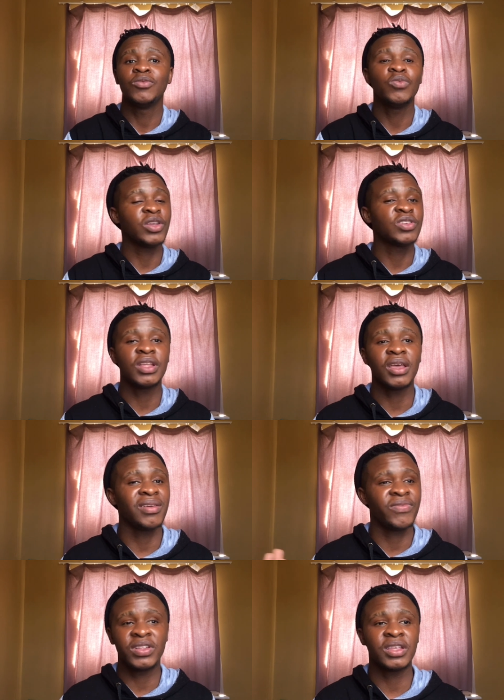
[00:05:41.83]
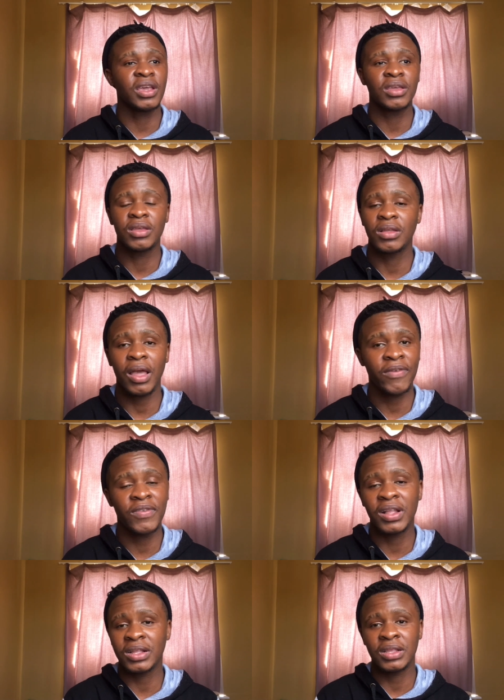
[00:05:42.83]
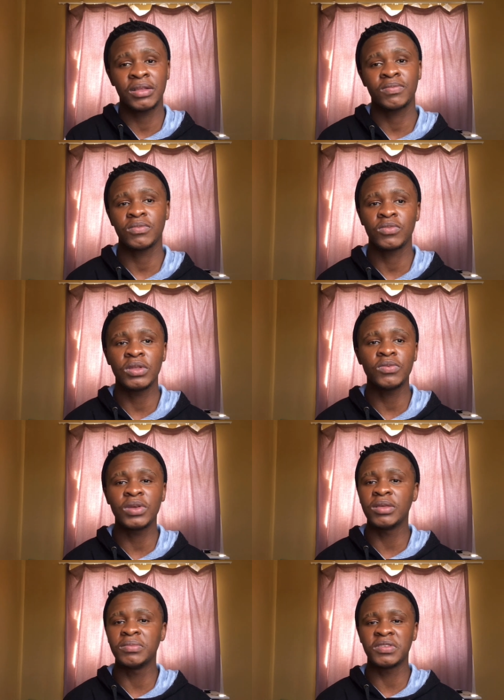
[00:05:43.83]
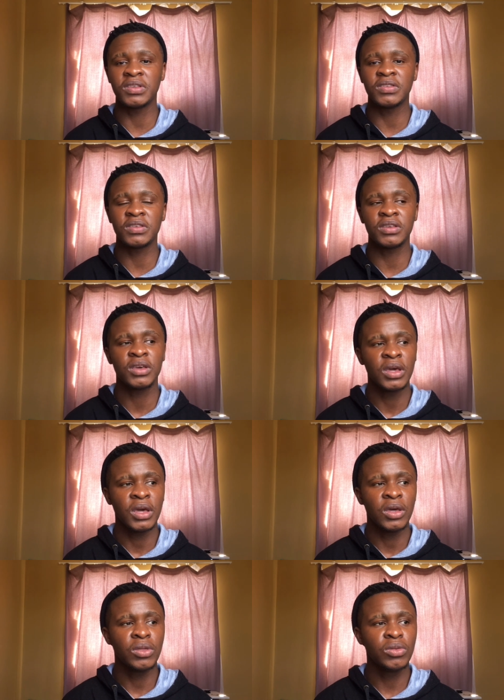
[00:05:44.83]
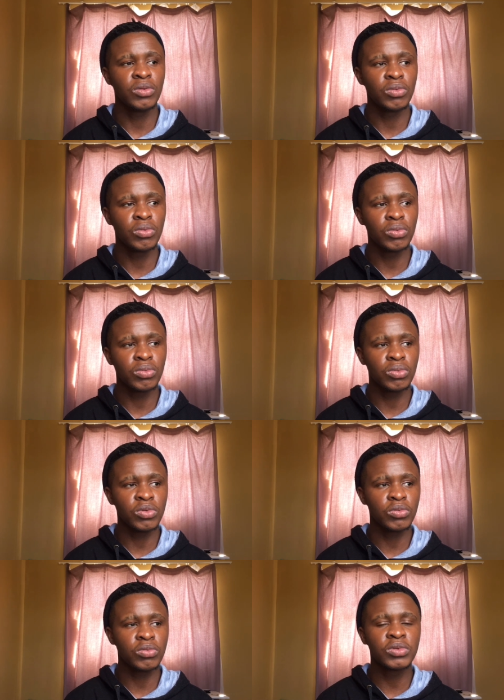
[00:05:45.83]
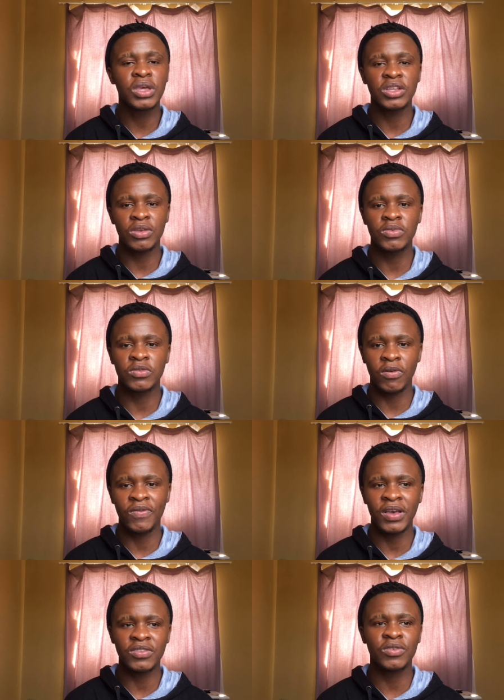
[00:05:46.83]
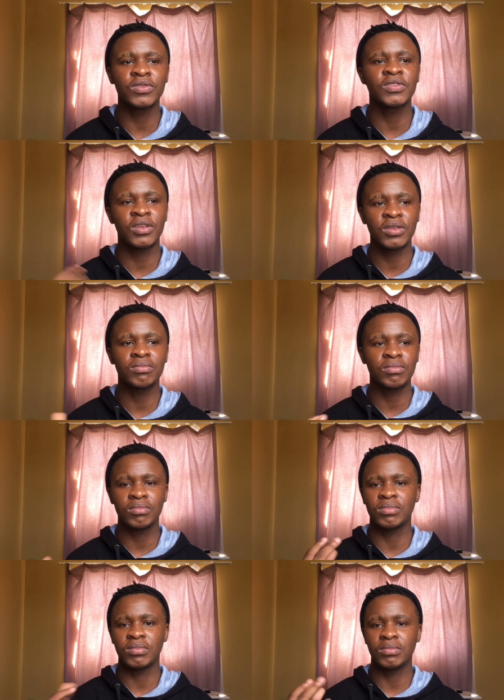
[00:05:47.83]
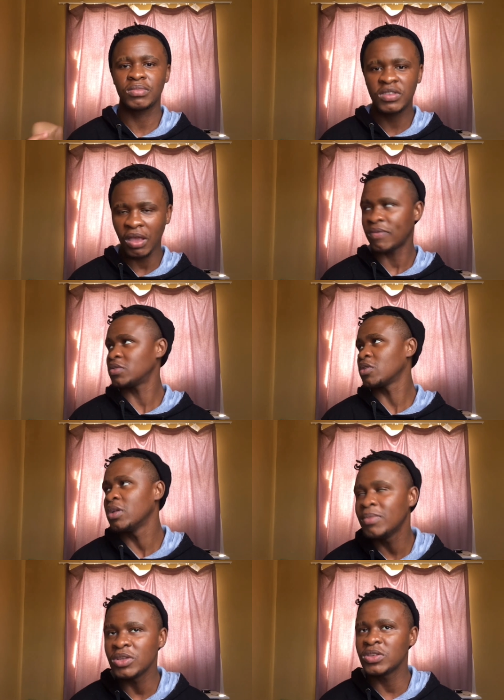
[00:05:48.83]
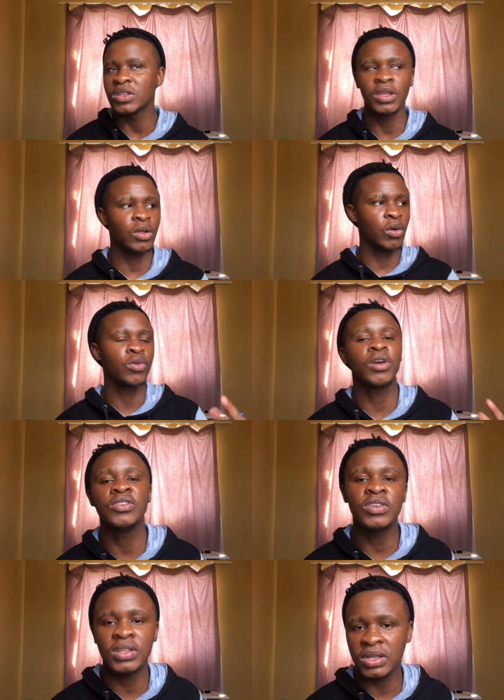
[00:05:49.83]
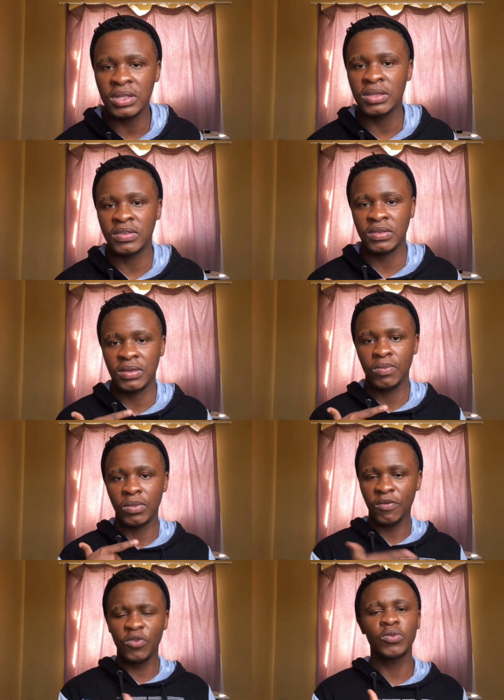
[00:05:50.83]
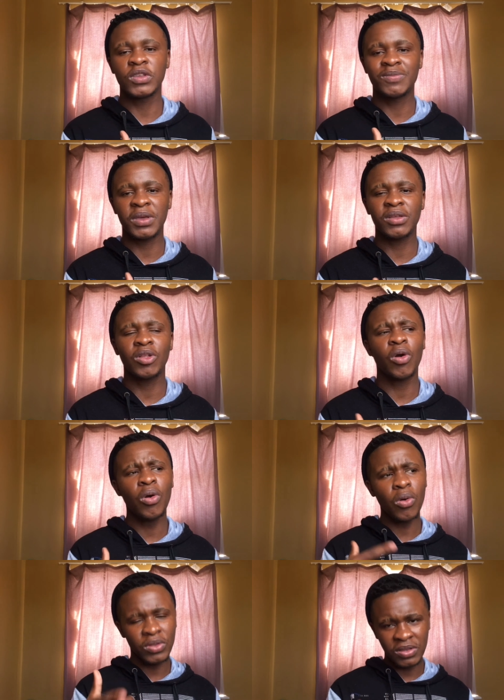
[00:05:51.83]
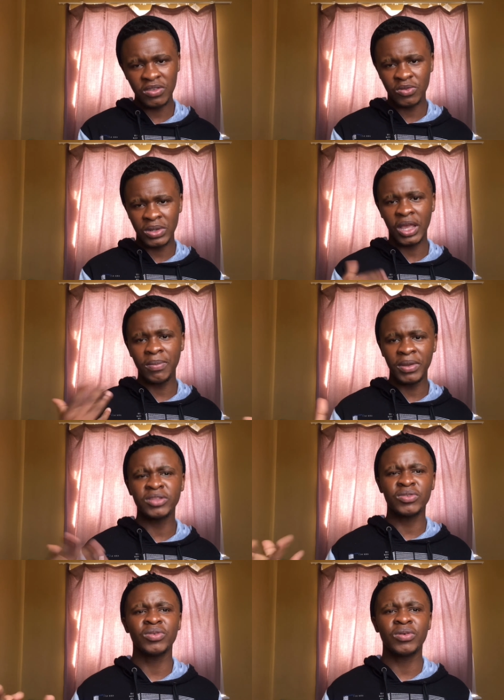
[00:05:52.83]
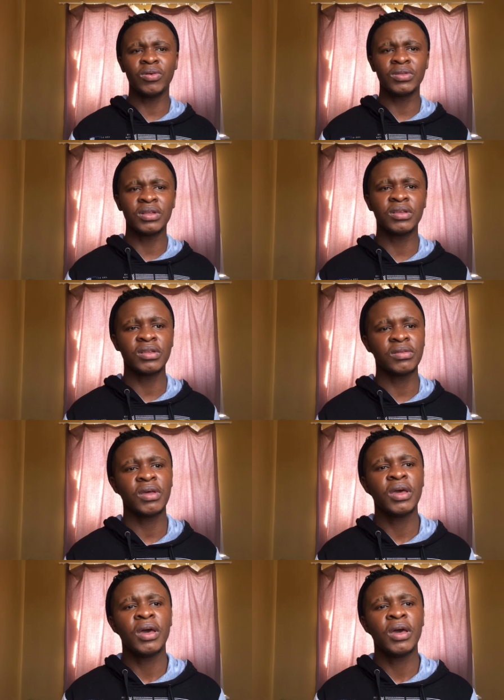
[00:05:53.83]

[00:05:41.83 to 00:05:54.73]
watch it every day. I feel like that. But with MCT, you you, you catch up so fast because they Stuff is gonna mention that all you actually did is a few weeks back and like oh this is what happened you know all the did